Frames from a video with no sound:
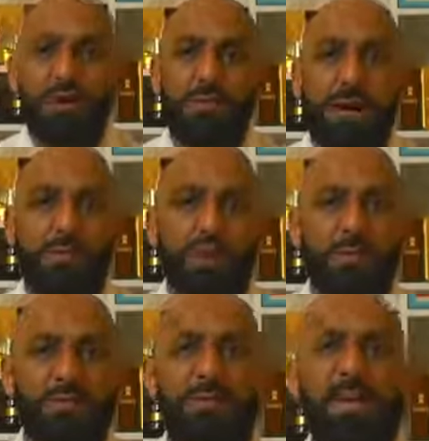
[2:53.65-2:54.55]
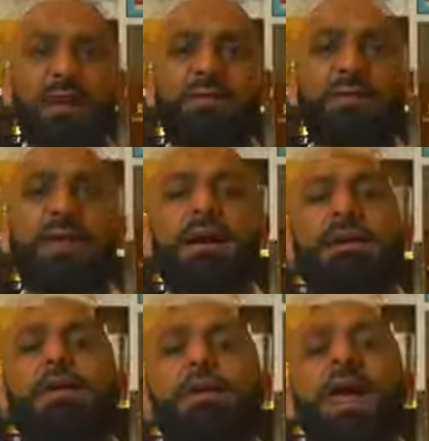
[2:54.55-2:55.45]
You might pick up something else
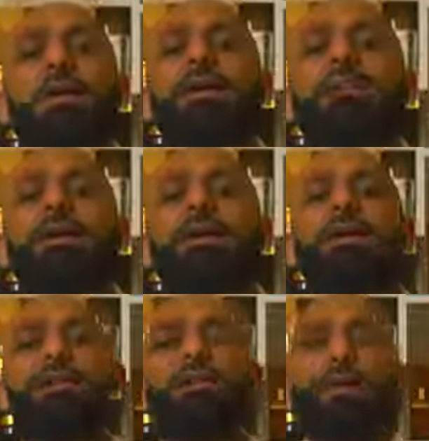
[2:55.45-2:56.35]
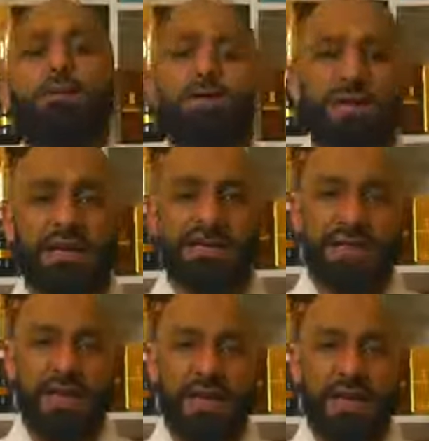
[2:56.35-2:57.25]
depending on how experienced your nose is